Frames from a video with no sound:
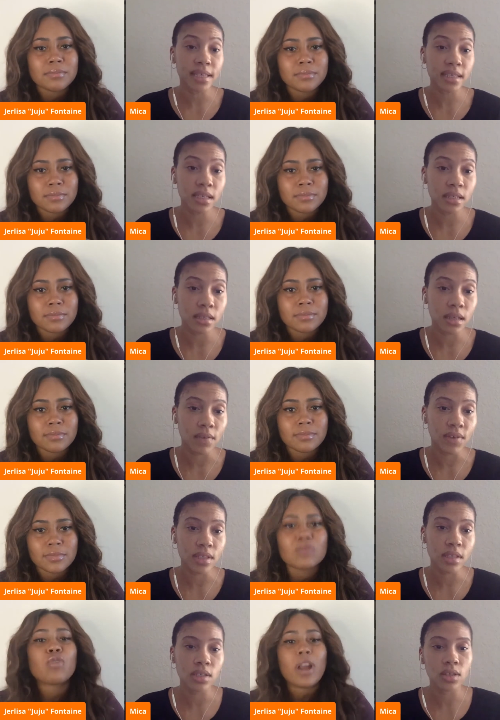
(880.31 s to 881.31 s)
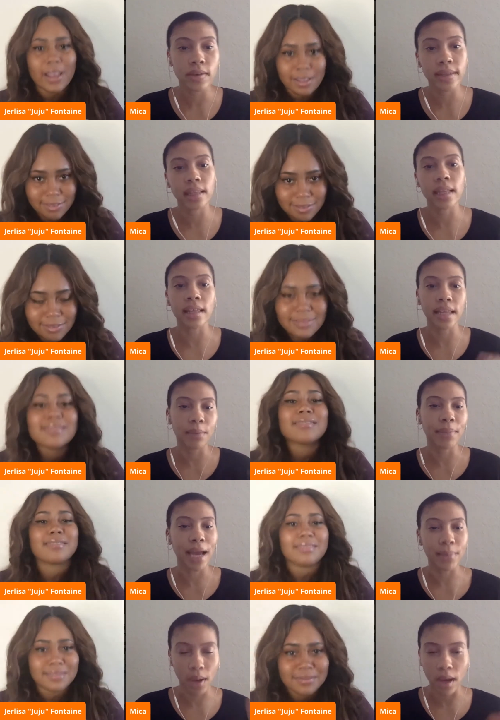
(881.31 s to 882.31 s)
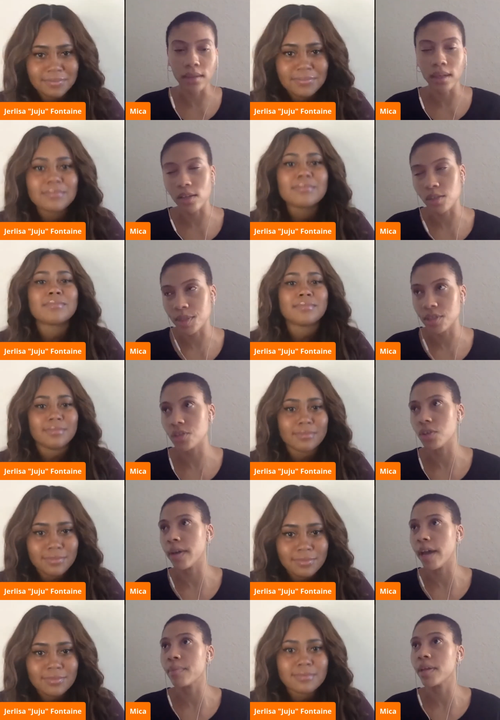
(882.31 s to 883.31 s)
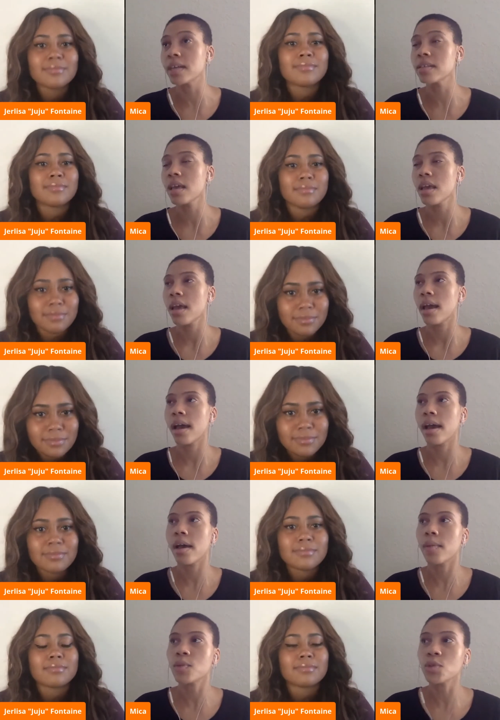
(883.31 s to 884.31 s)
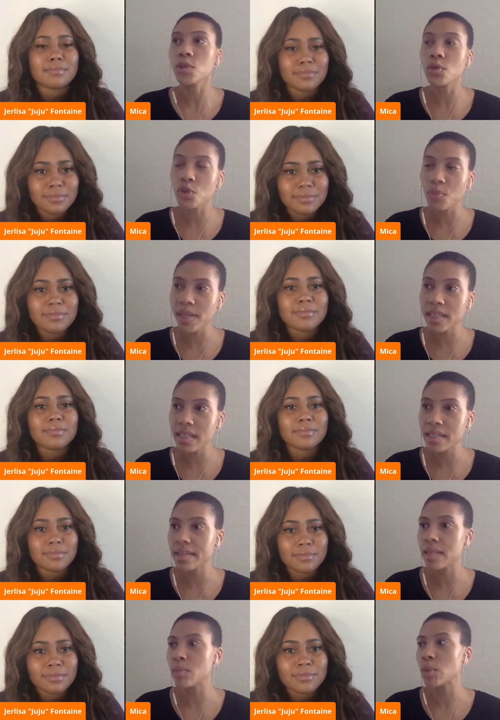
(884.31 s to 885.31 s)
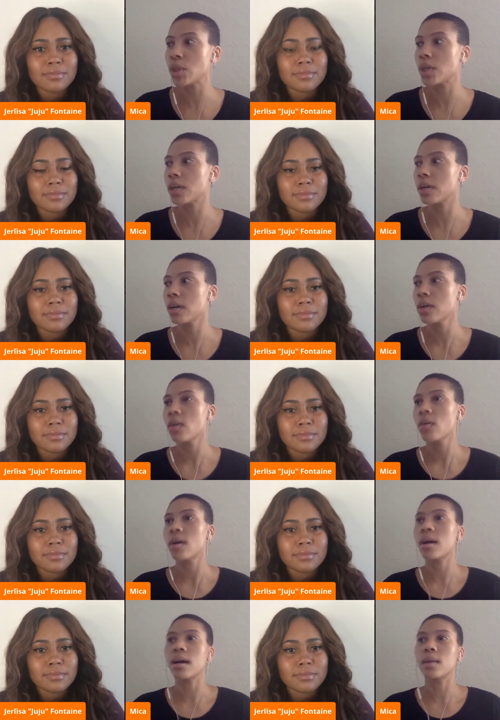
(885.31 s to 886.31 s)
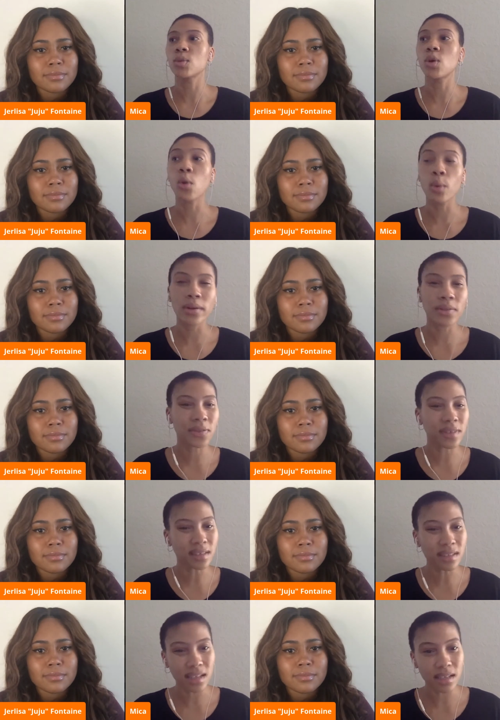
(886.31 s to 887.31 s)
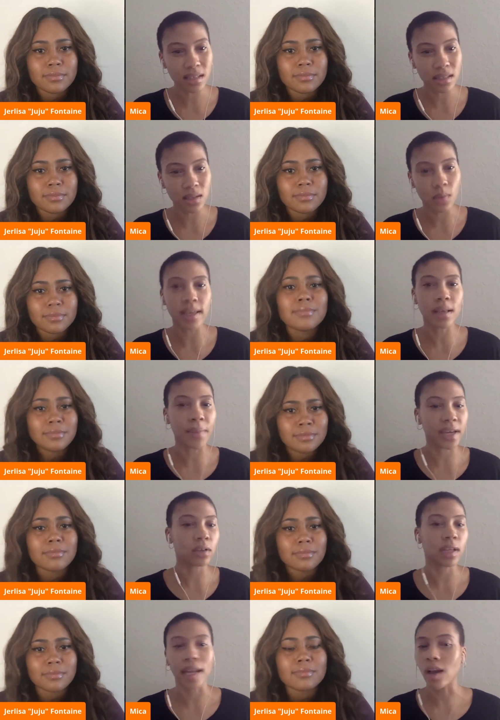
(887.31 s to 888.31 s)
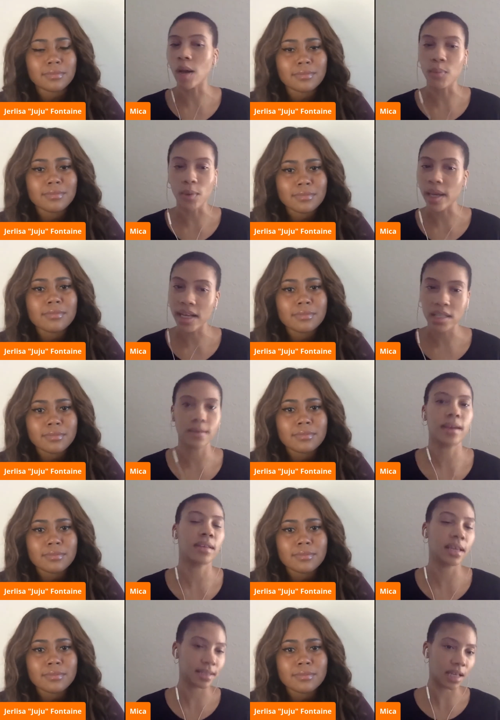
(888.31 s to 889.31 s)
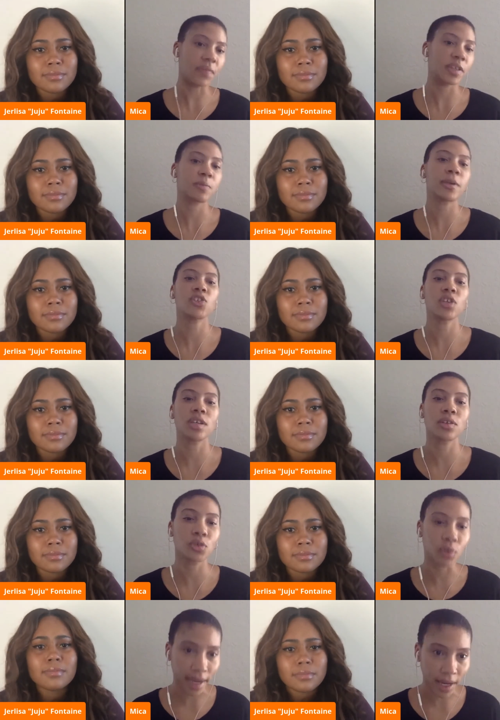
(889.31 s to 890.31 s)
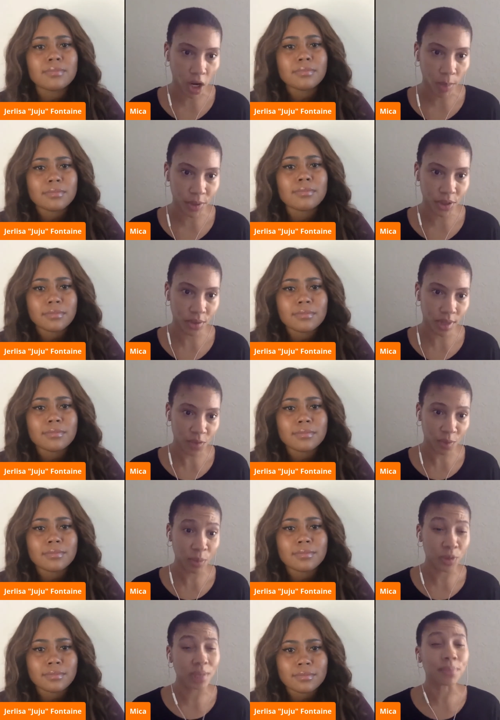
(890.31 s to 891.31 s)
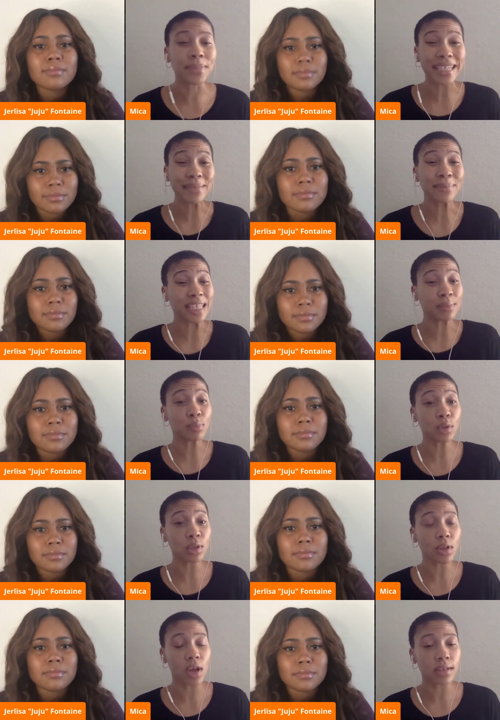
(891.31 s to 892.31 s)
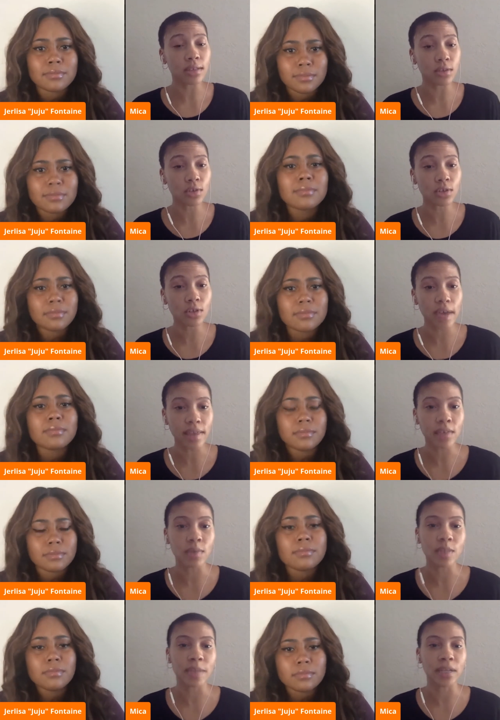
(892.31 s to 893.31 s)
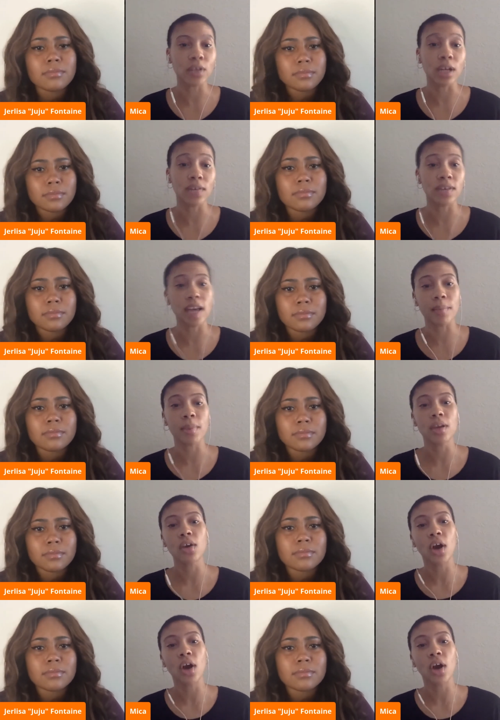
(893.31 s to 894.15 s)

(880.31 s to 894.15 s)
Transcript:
Speaker 1: base is, obviously. Right. So within not like BIPOC, LGBTQIA+. plus. Um, so user base is similar. Um, core thesis, the way that Michael and I operate is around like self-expression, creating opportunities for people to be people on social. I think we spend a lot of time